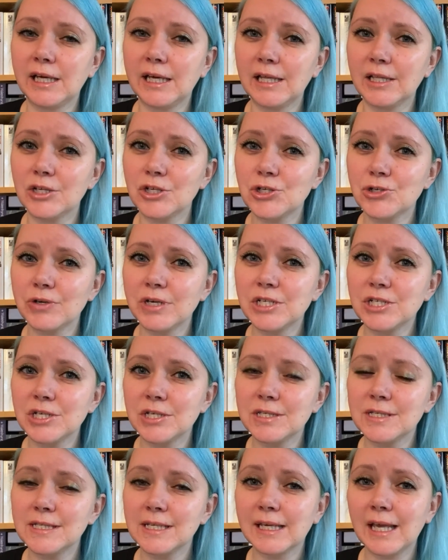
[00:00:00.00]

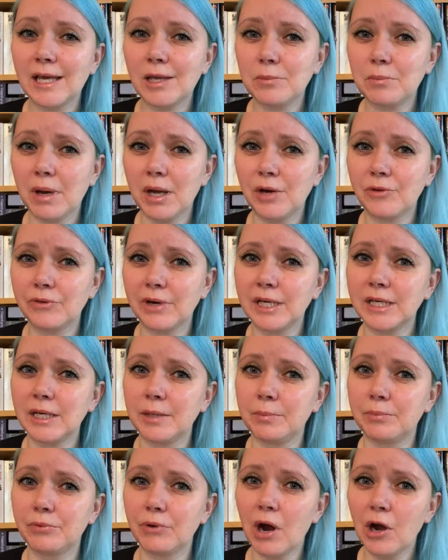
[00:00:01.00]
illustrations, again by Randy
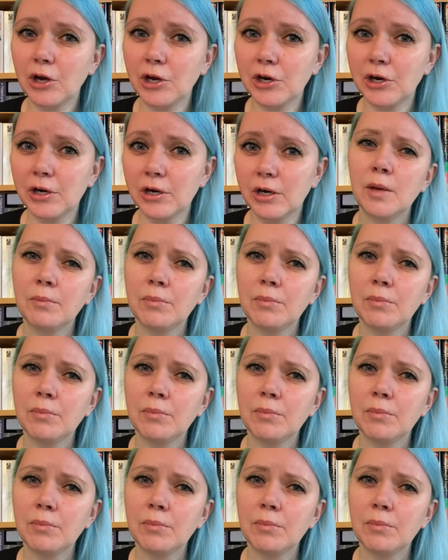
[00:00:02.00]
Brocker,